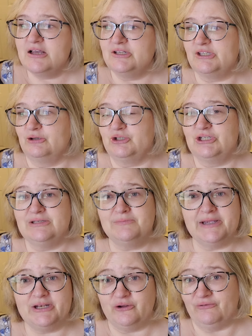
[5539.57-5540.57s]
So she's
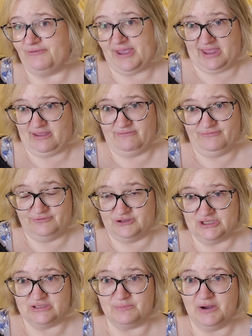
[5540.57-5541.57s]
my new fave.
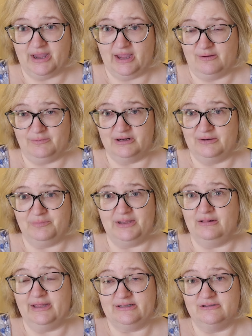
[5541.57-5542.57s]
She's my, I'm going to
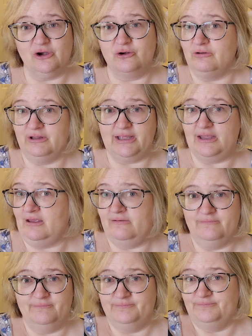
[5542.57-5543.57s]
be like totally
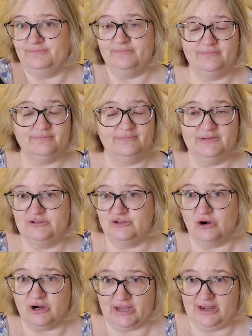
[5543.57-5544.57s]

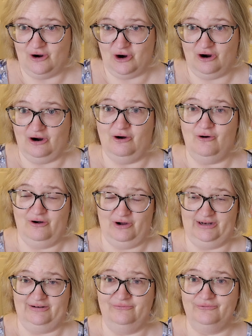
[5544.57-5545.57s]
stalking her
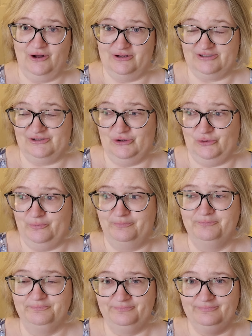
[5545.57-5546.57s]
on FlossTube.
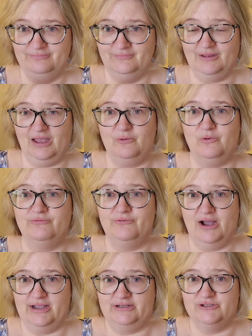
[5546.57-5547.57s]
I will
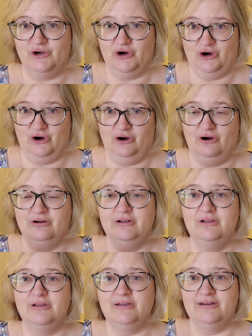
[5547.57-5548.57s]
find her
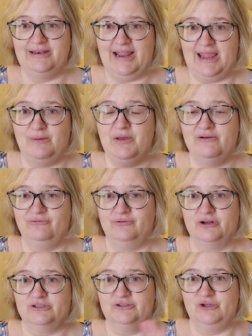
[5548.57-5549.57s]
name and
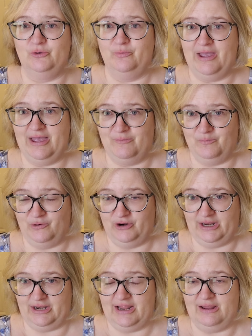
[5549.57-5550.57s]
FlossTube and put
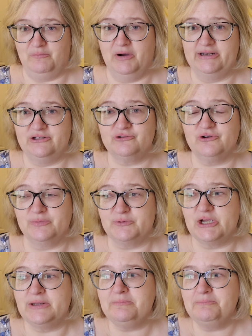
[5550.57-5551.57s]
it in my
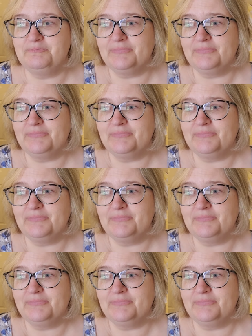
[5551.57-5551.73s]
description.